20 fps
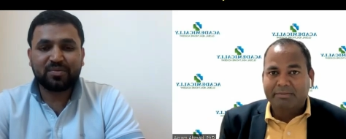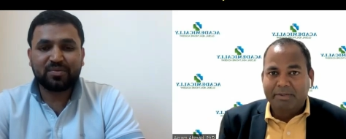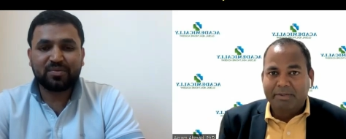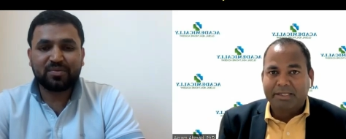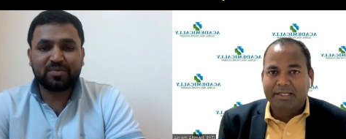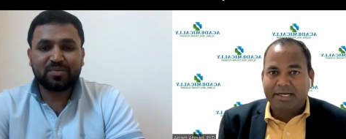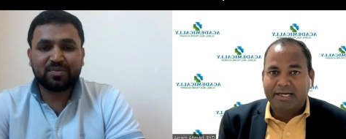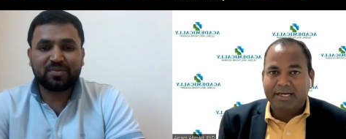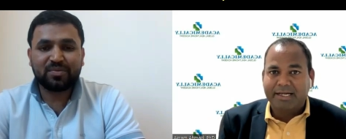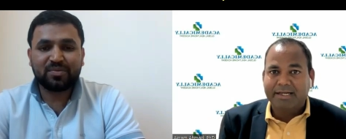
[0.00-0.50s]

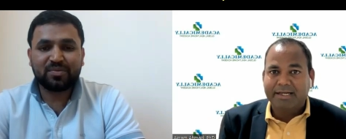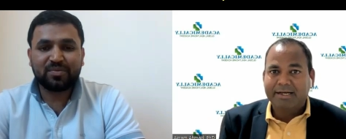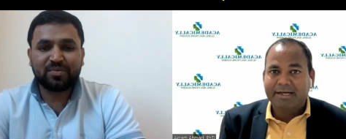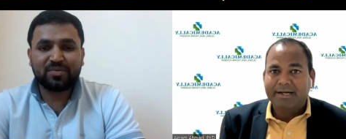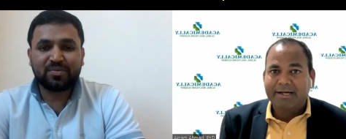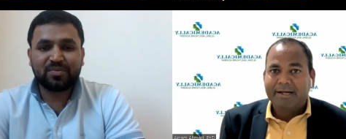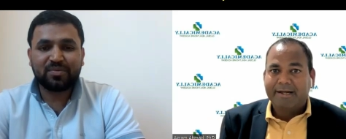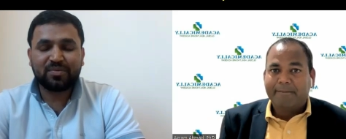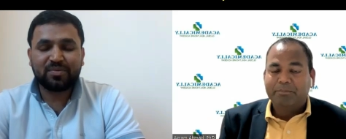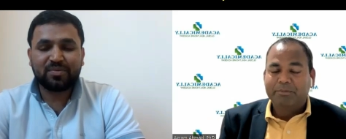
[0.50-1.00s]
Speaker 1: basically
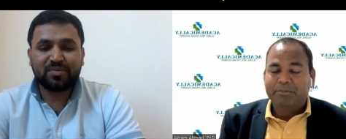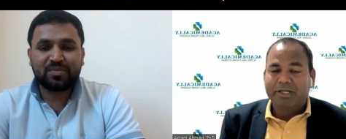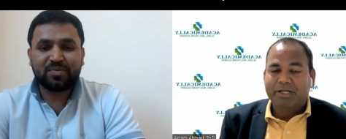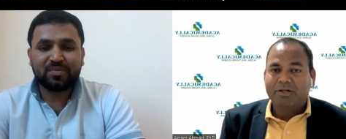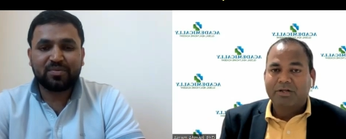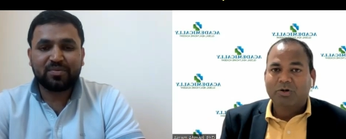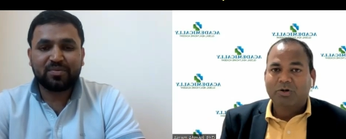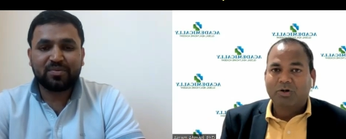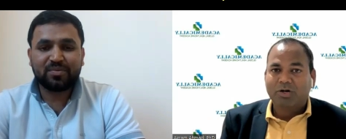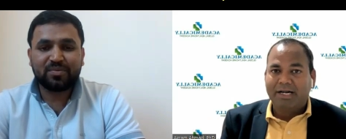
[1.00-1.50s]
there's
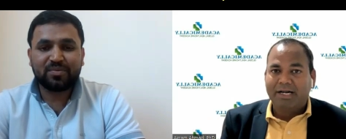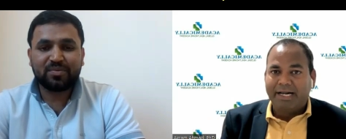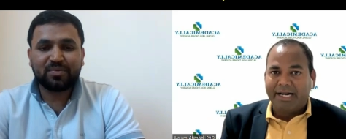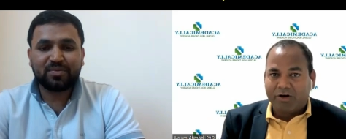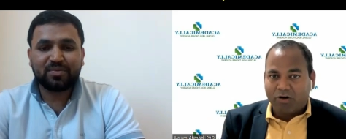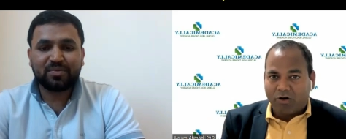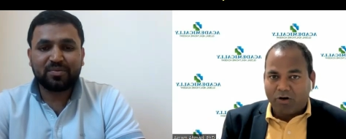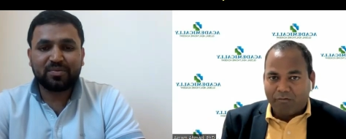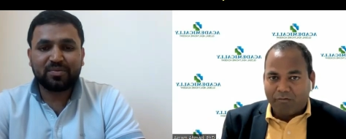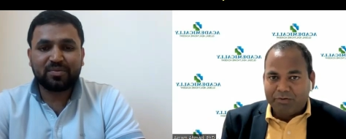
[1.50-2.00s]
lack
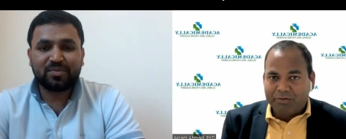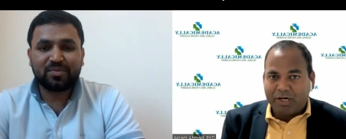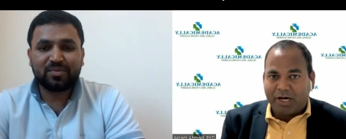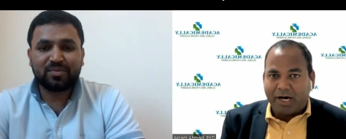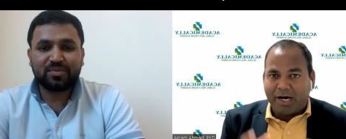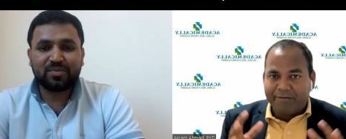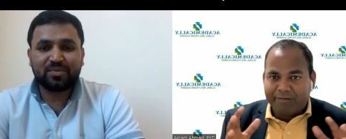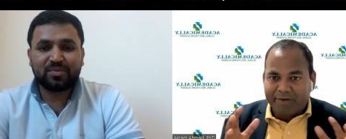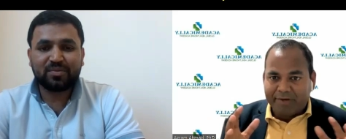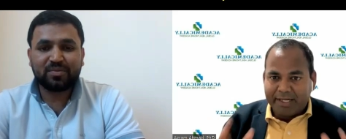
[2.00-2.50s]
of the
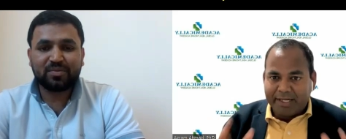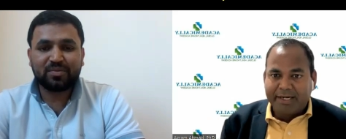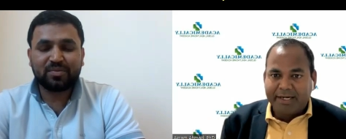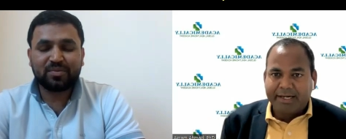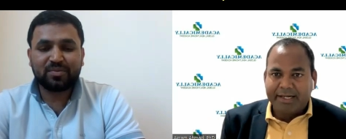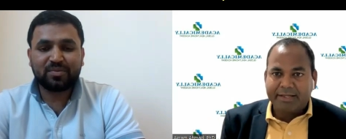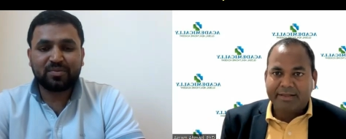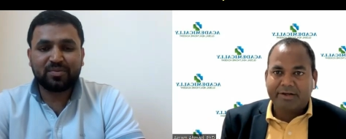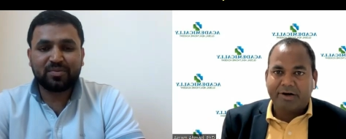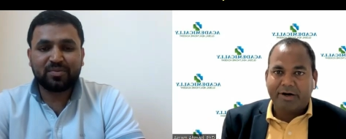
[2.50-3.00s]

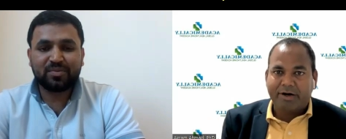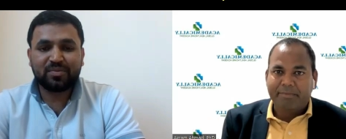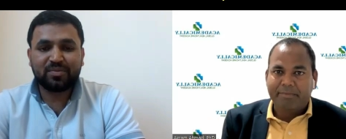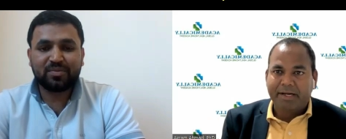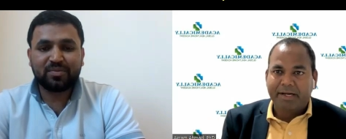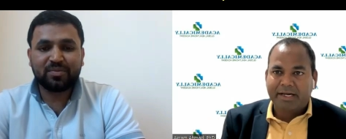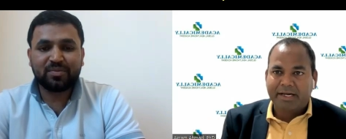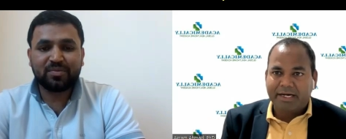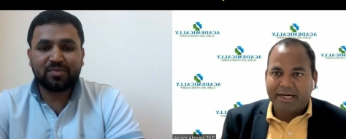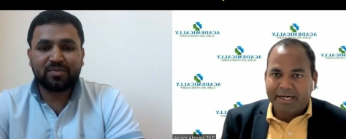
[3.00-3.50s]
awareness
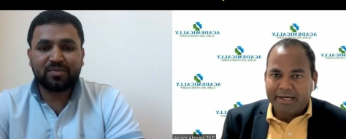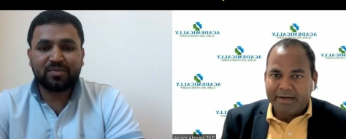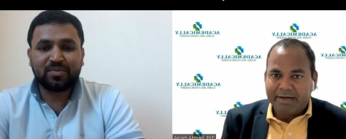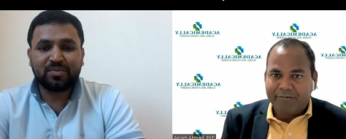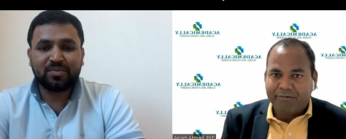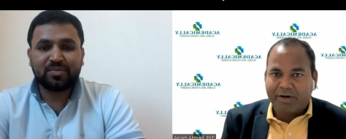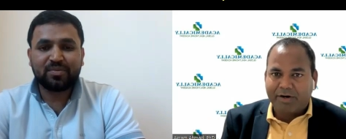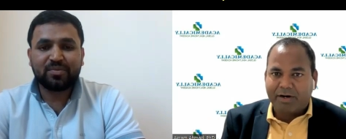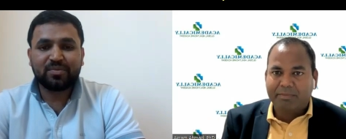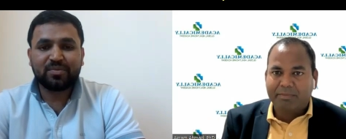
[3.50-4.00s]
among Indian
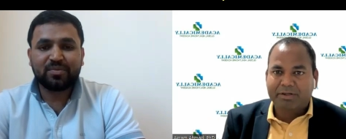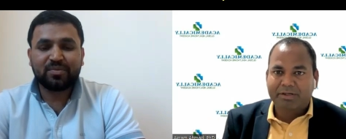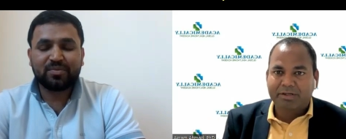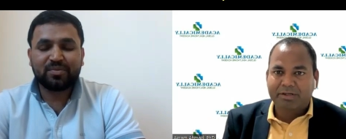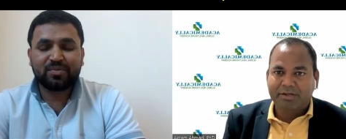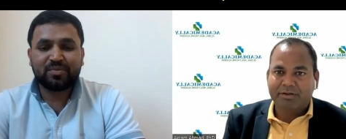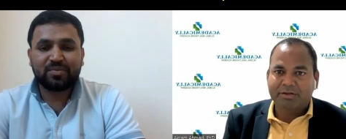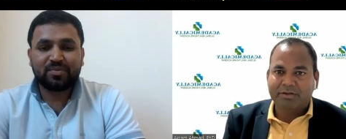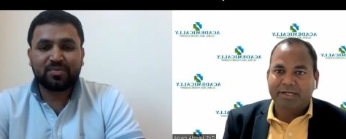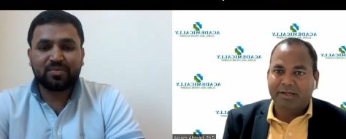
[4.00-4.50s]

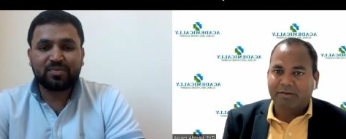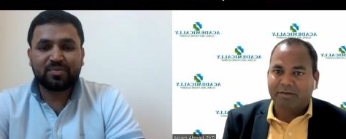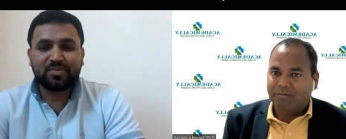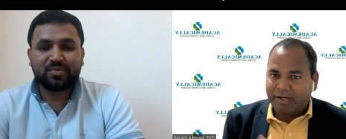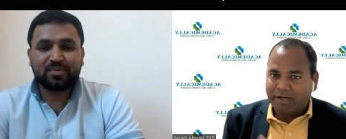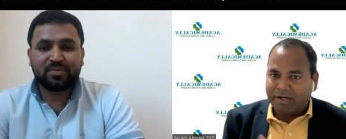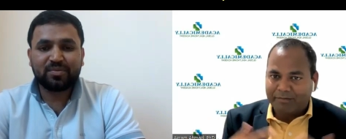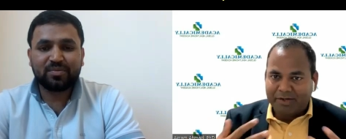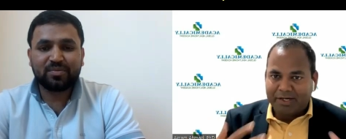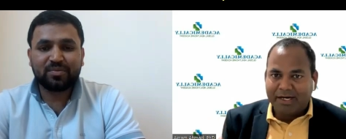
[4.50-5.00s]
pharmacists. That's why
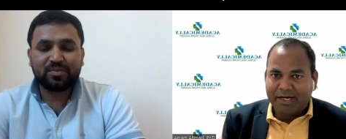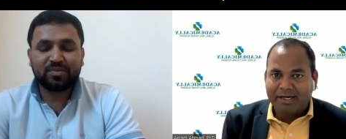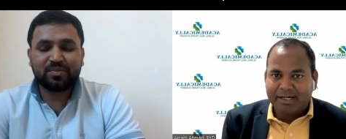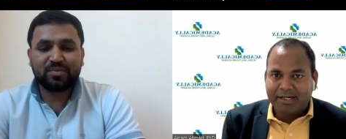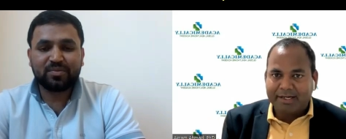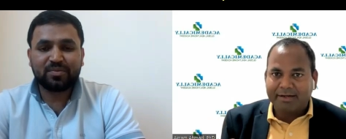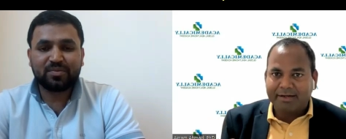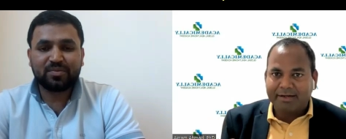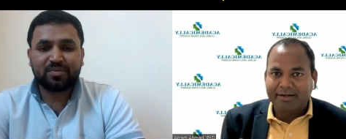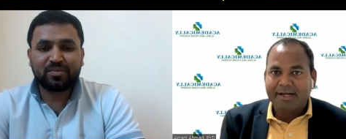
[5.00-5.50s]
we are
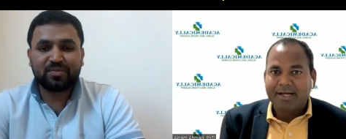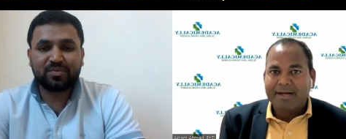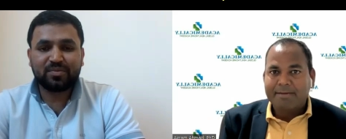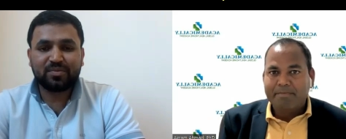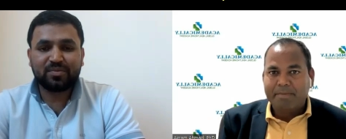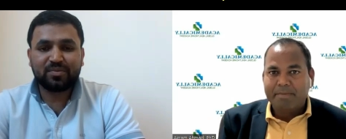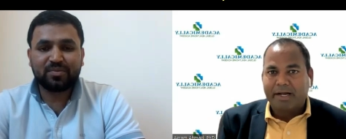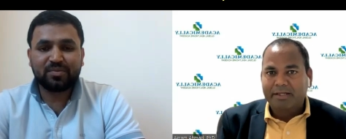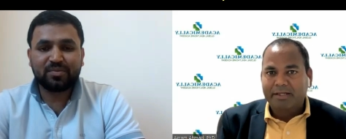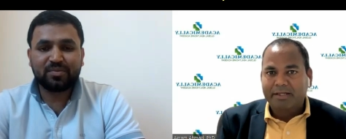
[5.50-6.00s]
here
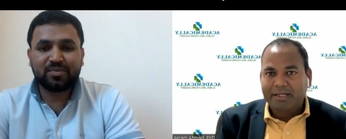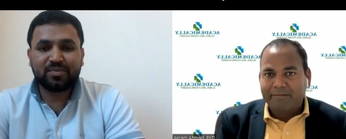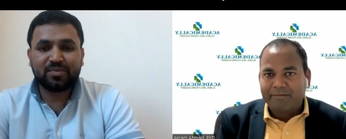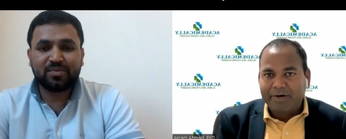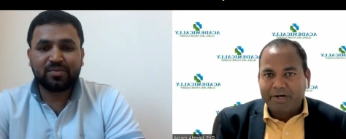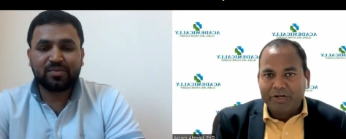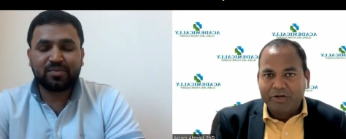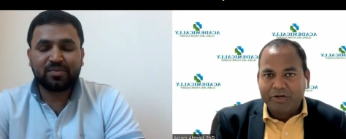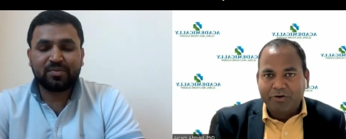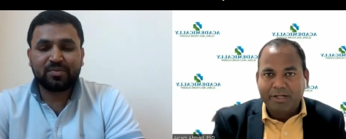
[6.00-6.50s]
making the
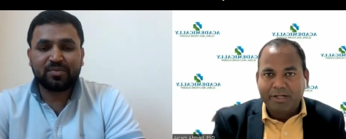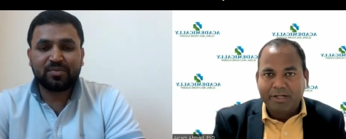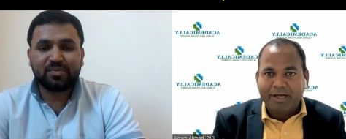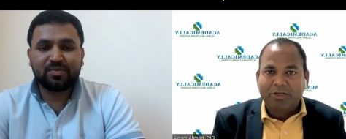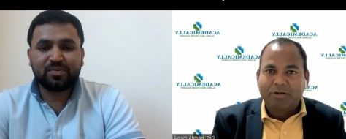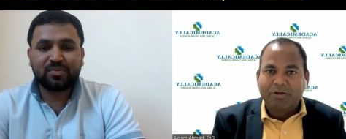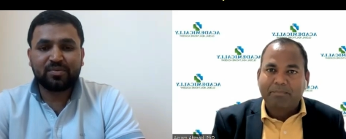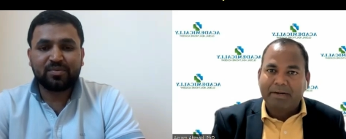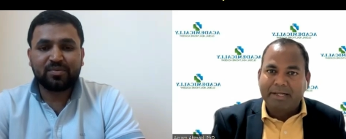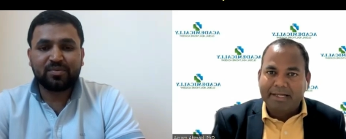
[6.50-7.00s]
videos. So
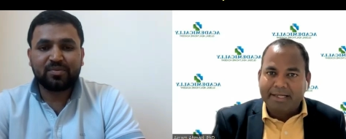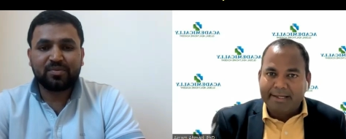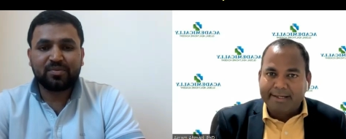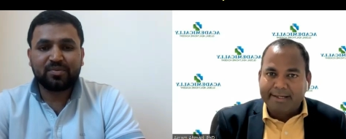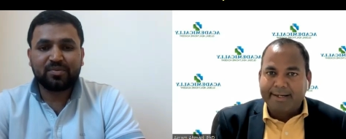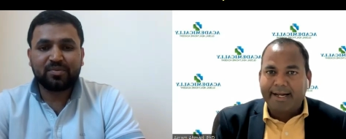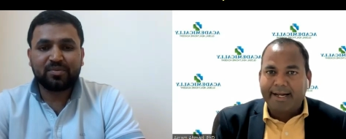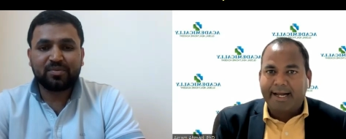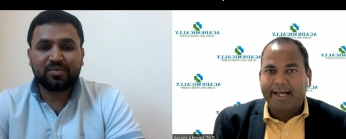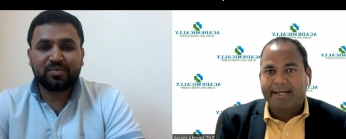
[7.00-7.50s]
please
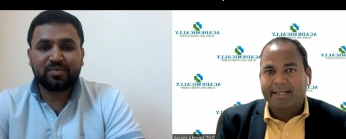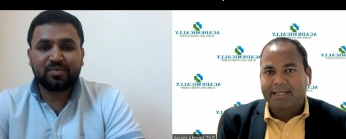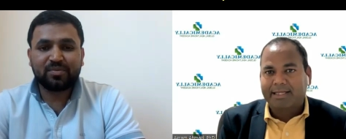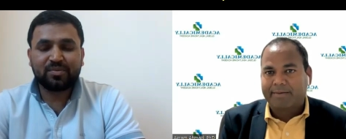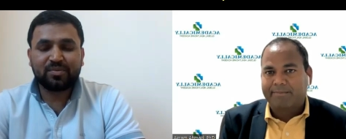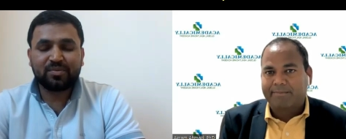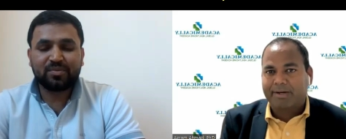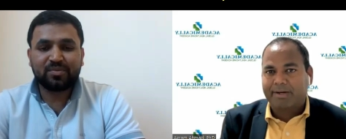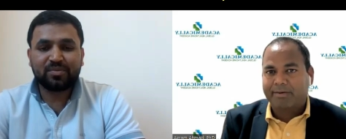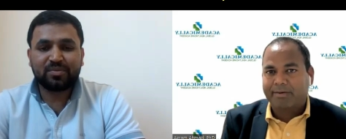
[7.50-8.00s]
like and
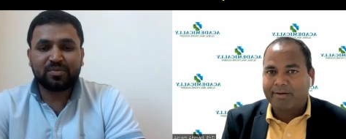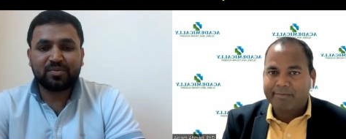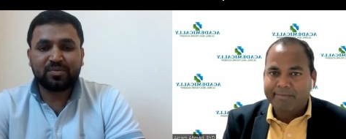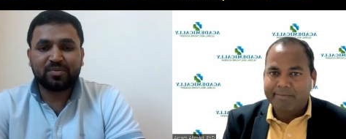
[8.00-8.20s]
subscribe our